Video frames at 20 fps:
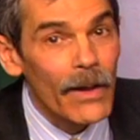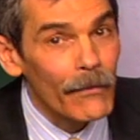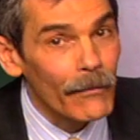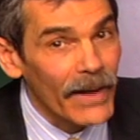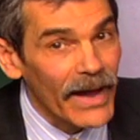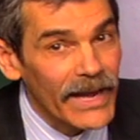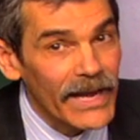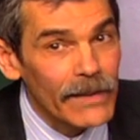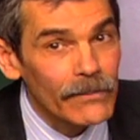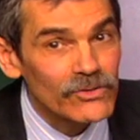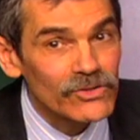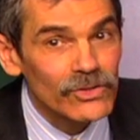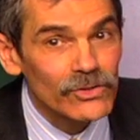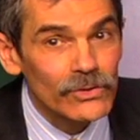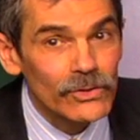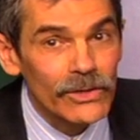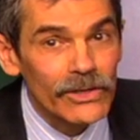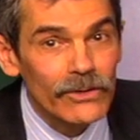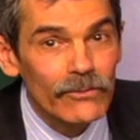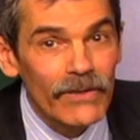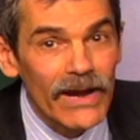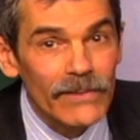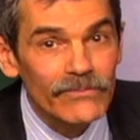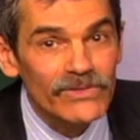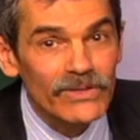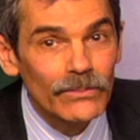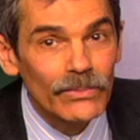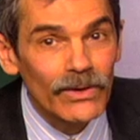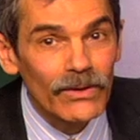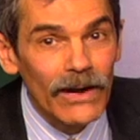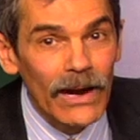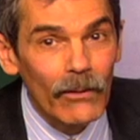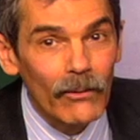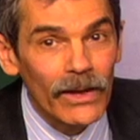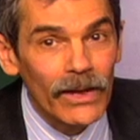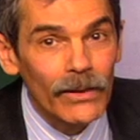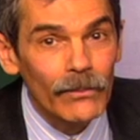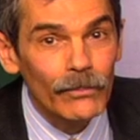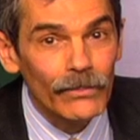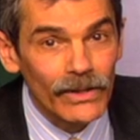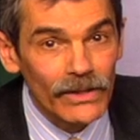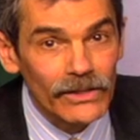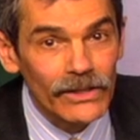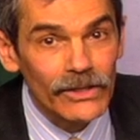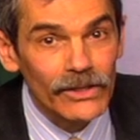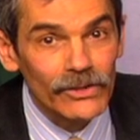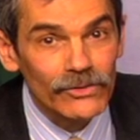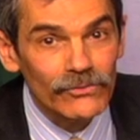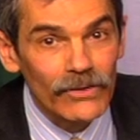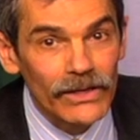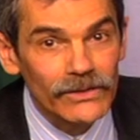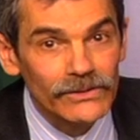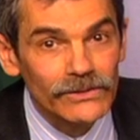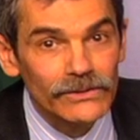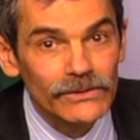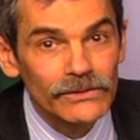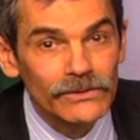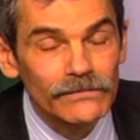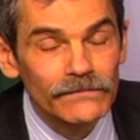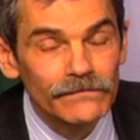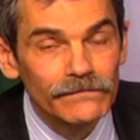My name is Attorney Ramsey Bahrawy, Building Your Trusts.